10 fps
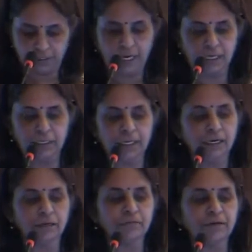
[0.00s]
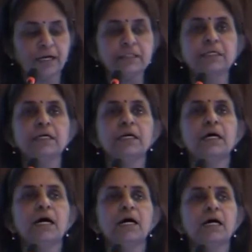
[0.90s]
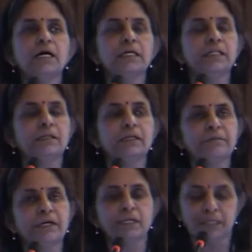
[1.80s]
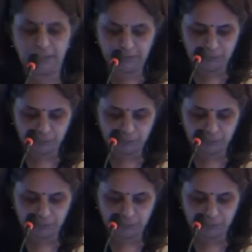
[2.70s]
and they are in fact living in the